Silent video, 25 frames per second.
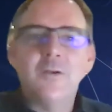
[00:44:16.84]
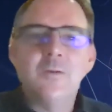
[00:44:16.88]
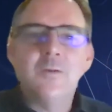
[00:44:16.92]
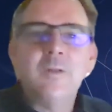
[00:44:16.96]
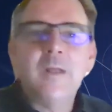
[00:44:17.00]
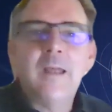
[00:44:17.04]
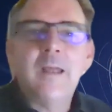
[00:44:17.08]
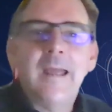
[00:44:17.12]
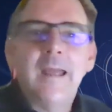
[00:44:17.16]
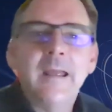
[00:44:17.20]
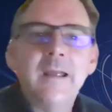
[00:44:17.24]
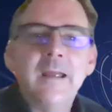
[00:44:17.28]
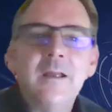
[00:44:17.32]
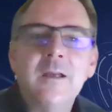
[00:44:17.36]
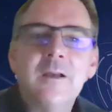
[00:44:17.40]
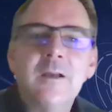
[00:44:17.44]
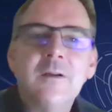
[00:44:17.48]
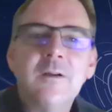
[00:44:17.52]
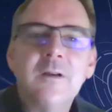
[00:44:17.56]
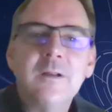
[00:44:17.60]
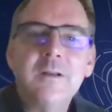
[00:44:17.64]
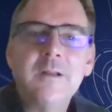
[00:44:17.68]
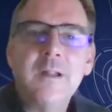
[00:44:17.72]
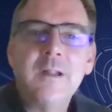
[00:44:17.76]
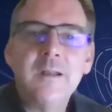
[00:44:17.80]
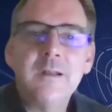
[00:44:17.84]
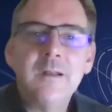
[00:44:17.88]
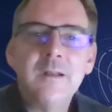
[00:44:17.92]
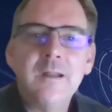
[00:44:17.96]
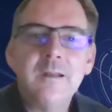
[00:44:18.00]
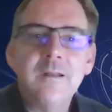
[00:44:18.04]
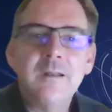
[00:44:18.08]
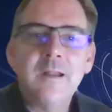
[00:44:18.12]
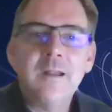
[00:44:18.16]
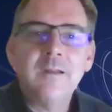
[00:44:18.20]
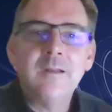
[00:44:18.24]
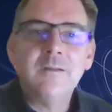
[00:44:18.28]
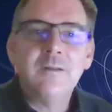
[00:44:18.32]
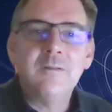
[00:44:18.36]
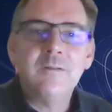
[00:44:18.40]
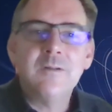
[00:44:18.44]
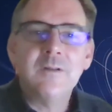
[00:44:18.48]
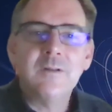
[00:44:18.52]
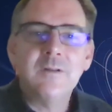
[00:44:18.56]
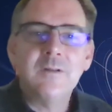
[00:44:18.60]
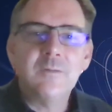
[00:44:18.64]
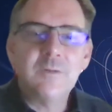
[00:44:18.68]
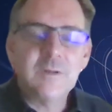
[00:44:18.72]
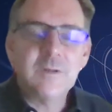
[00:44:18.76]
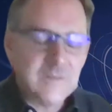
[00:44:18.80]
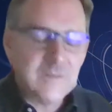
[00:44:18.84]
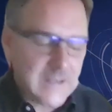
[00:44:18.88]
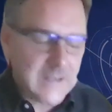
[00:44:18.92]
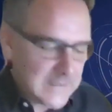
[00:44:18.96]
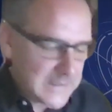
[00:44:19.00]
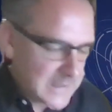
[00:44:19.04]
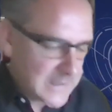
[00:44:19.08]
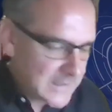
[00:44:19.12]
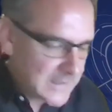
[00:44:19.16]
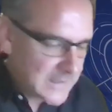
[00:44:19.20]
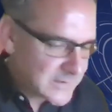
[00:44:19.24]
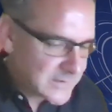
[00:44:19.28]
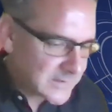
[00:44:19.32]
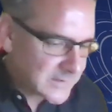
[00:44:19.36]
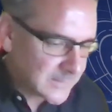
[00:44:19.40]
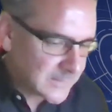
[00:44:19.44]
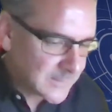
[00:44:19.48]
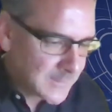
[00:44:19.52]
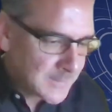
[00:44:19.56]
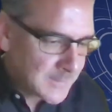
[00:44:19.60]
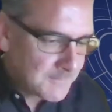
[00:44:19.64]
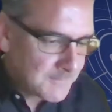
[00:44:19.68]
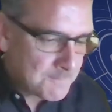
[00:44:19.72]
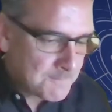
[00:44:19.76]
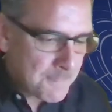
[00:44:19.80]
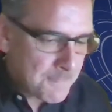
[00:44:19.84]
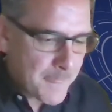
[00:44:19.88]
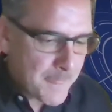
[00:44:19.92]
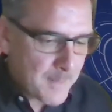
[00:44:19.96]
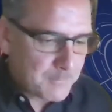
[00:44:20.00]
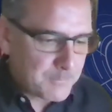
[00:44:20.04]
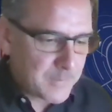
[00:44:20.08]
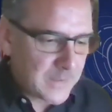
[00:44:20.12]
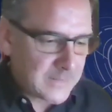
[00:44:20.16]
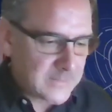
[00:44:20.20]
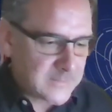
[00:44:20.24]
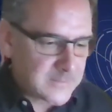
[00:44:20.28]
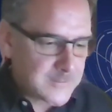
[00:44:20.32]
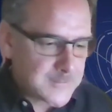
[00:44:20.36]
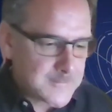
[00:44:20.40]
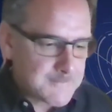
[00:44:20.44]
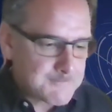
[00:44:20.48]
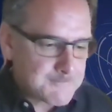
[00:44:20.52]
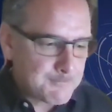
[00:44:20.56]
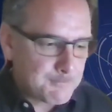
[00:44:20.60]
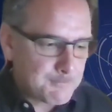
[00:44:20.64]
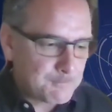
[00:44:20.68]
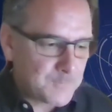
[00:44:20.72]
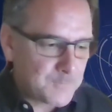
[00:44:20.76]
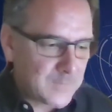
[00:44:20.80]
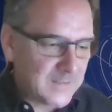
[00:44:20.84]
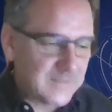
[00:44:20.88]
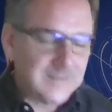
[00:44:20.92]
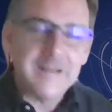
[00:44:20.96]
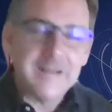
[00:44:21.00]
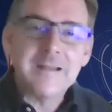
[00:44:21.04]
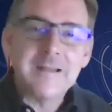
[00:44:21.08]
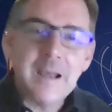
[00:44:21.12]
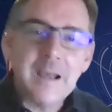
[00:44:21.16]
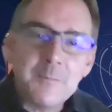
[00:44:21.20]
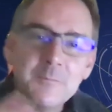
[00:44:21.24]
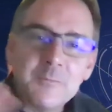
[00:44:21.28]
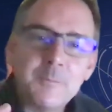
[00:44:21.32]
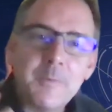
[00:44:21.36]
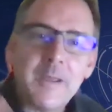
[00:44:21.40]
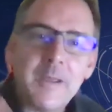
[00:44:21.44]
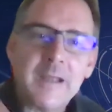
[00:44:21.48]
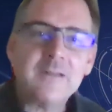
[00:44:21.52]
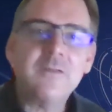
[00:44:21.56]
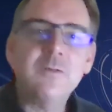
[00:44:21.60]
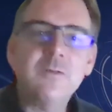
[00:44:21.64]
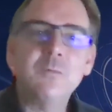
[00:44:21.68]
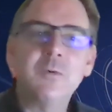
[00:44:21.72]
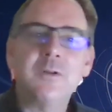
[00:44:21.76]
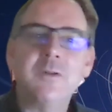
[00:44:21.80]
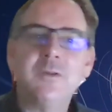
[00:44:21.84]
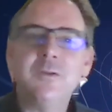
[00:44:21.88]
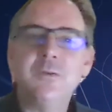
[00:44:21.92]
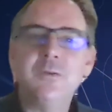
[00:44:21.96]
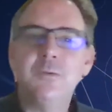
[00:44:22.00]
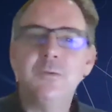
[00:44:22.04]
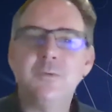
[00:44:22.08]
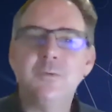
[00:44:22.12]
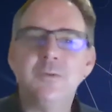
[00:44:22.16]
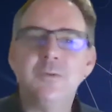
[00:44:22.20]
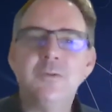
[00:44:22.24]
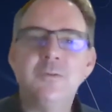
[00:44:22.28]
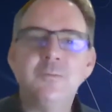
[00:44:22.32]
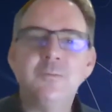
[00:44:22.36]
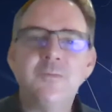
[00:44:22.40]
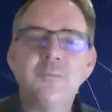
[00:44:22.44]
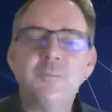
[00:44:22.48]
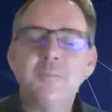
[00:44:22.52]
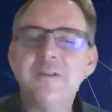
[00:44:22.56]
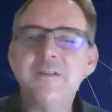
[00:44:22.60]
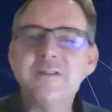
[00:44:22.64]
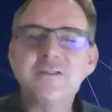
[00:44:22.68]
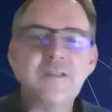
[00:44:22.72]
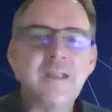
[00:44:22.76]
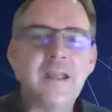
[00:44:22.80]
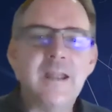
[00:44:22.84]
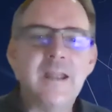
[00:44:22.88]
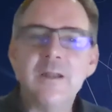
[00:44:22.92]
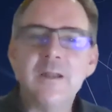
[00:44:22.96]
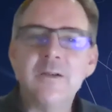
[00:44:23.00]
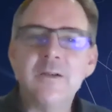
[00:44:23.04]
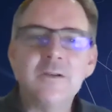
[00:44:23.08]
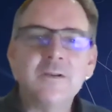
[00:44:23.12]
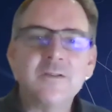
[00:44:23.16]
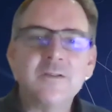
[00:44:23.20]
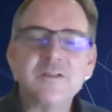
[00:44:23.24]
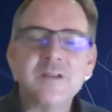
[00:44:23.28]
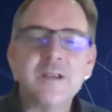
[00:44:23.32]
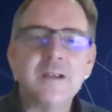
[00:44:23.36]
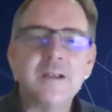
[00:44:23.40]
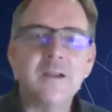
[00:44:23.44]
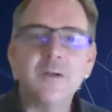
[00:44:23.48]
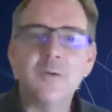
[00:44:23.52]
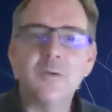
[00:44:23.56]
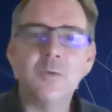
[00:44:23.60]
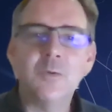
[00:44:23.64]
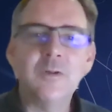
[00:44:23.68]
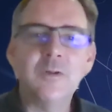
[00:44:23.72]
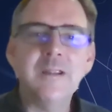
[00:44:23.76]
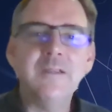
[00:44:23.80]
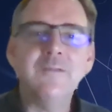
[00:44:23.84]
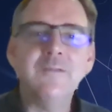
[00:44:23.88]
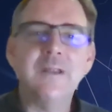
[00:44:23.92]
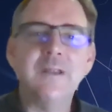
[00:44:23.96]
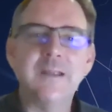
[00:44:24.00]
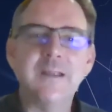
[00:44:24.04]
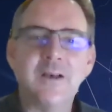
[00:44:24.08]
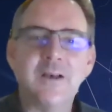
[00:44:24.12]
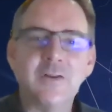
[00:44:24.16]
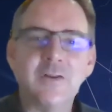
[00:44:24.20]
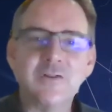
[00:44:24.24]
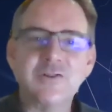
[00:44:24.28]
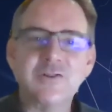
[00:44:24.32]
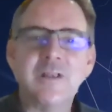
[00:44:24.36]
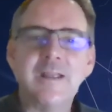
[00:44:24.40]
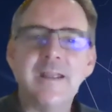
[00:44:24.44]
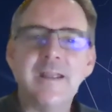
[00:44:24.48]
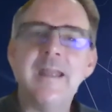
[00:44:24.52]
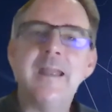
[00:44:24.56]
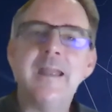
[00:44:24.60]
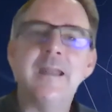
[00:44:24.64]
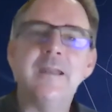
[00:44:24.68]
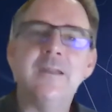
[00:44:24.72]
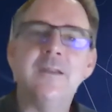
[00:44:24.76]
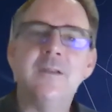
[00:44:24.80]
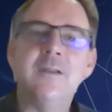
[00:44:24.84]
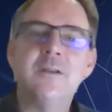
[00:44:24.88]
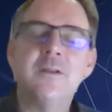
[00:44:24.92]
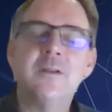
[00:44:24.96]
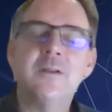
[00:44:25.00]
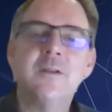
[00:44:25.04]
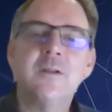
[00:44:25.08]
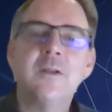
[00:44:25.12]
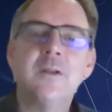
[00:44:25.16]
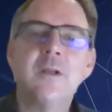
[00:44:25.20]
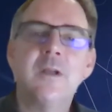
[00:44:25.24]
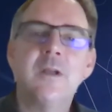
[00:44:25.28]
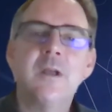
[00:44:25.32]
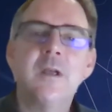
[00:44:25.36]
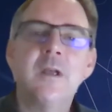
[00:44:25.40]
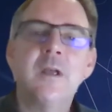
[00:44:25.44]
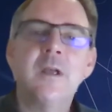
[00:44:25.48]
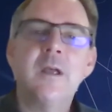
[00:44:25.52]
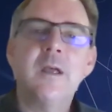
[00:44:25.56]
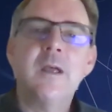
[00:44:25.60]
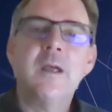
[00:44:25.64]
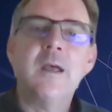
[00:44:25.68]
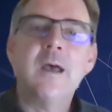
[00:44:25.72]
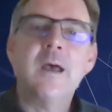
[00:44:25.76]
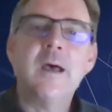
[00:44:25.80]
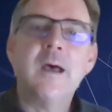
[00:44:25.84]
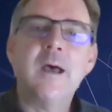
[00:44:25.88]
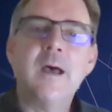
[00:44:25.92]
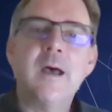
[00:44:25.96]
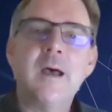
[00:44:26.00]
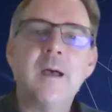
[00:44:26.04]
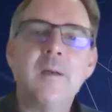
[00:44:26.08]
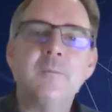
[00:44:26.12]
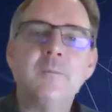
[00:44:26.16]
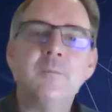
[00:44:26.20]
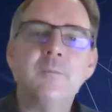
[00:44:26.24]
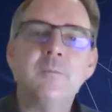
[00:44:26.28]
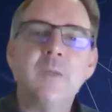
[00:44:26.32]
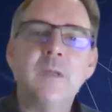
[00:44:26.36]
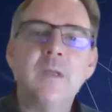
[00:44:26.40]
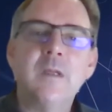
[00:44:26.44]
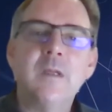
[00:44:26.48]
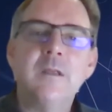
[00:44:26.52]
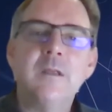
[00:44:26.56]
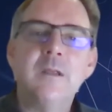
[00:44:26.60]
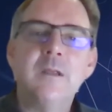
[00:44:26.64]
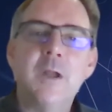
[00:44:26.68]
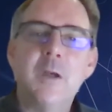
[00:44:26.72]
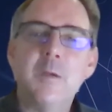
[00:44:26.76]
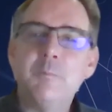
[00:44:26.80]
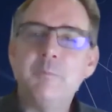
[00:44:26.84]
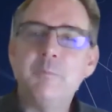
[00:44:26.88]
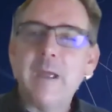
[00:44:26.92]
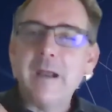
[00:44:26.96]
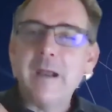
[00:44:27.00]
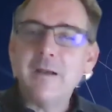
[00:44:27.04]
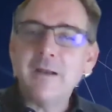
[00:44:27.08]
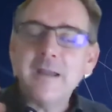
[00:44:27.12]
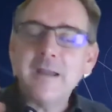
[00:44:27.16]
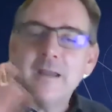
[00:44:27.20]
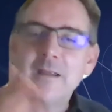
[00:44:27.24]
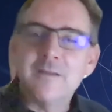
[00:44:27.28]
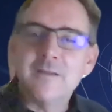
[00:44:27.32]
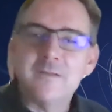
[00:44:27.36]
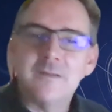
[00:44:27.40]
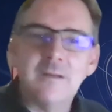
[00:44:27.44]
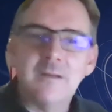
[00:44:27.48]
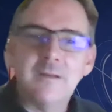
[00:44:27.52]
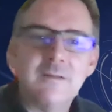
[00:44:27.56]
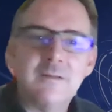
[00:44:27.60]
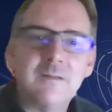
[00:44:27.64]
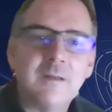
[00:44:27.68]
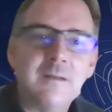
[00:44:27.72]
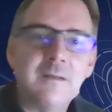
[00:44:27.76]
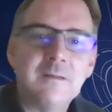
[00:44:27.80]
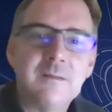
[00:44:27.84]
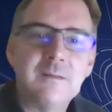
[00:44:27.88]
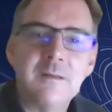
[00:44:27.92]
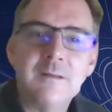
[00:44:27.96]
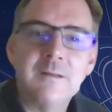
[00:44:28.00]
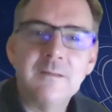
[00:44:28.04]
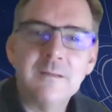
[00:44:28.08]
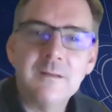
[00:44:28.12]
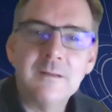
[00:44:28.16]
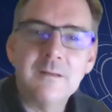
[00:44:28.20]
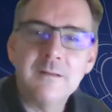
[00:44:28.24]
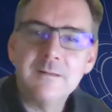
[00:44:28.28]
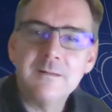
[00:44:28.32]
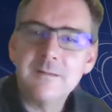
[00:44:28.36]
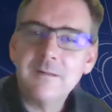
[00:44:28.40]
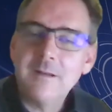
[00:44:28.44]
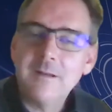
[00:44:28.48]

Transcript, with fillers: anger and retaliation, but it comes back to what you've been sharing all evening, culture ed. Barry is